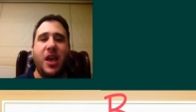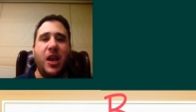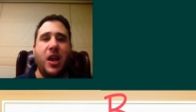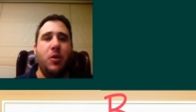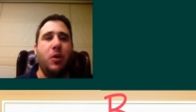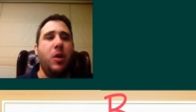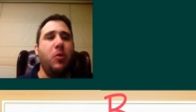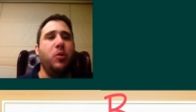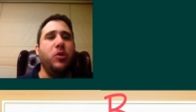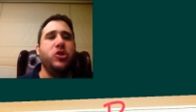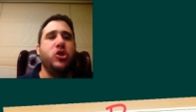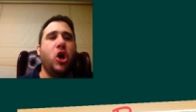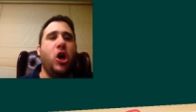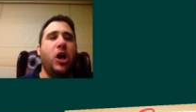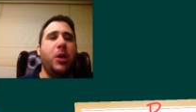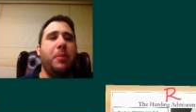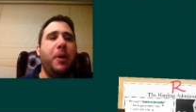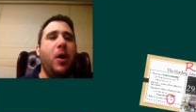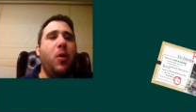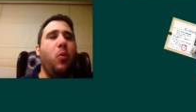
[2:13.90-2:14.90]
And we'll talk
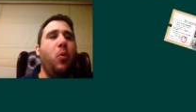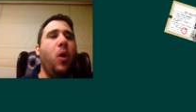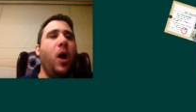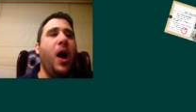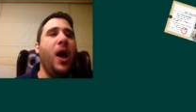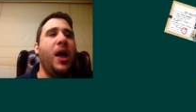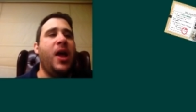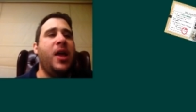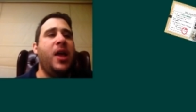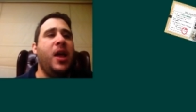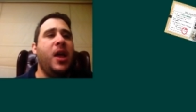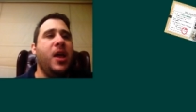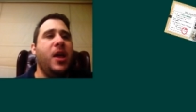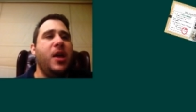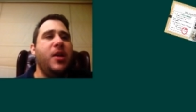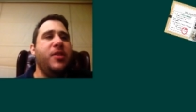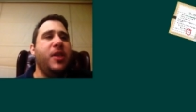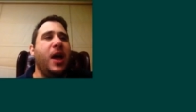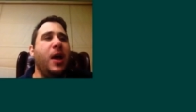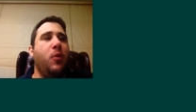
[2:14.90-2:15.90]
about why
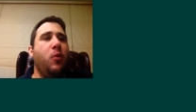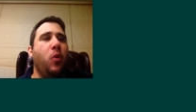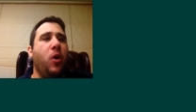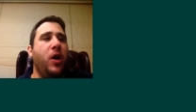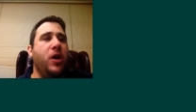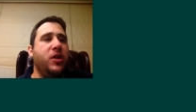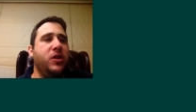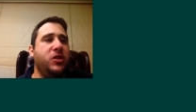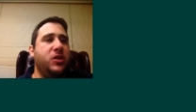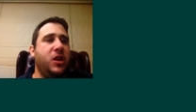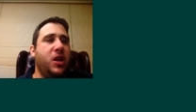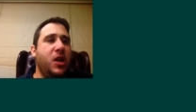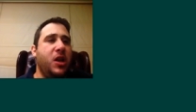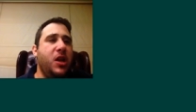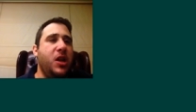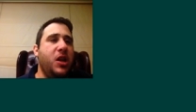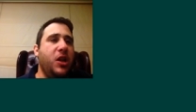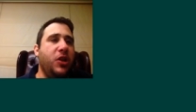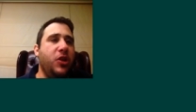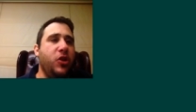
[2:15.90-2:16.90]
that was
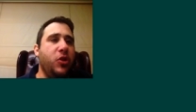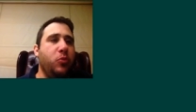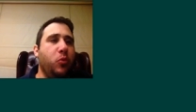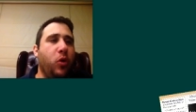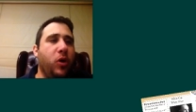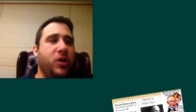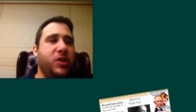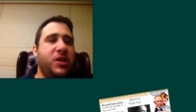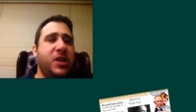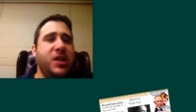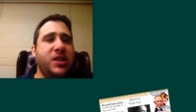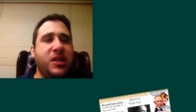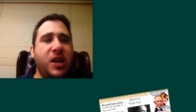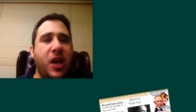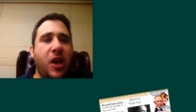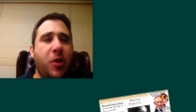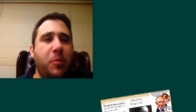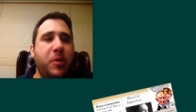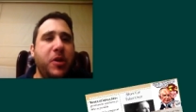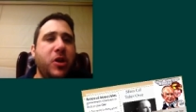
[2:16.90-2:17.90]
in a little more
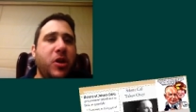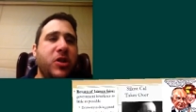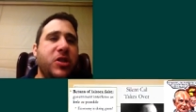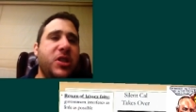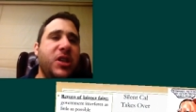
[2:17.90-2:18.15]
detail, because the